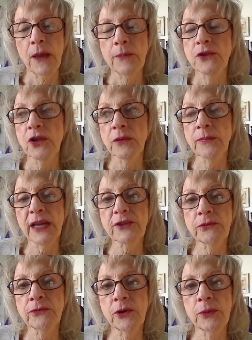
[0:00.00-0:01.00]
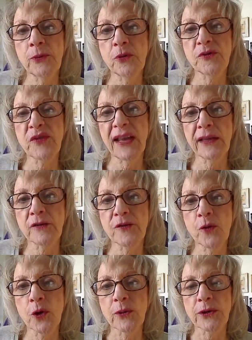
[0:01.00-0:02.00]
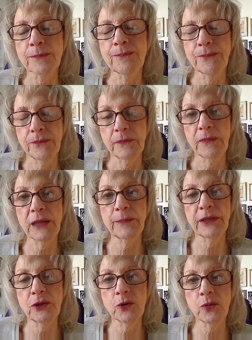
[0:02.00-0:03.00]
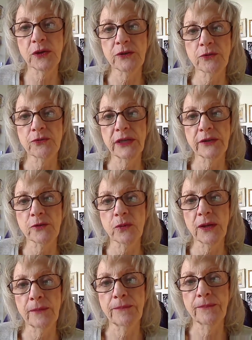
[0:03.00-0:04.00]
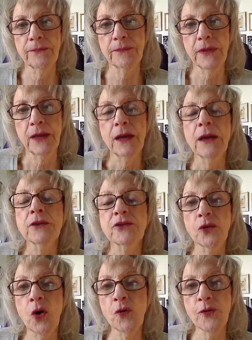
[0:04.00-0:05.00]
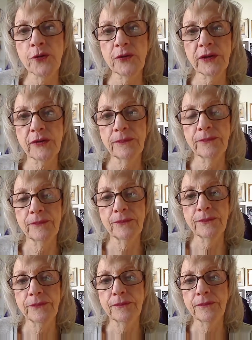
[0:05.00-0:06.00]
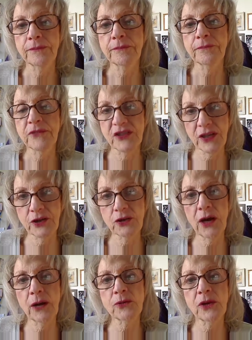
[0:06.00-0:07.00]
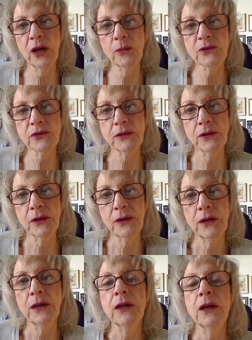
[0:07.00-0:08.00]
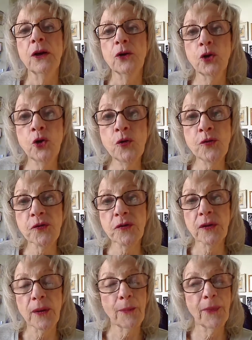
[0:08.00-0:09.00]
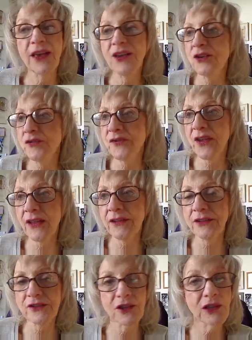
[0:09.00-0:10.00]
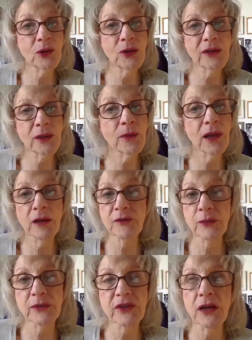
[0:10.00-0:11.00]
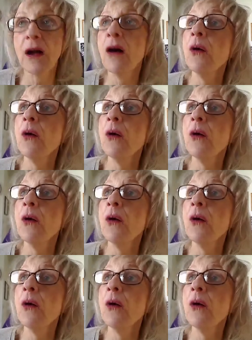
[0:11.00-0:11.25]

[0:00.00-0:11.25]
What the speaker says: John Maxwell wrote a book, Failing Forward. Might be a good one to read as well. So go for it. Set your outcomes. Goof. Make your failures, look at them, love them, and say like, oh,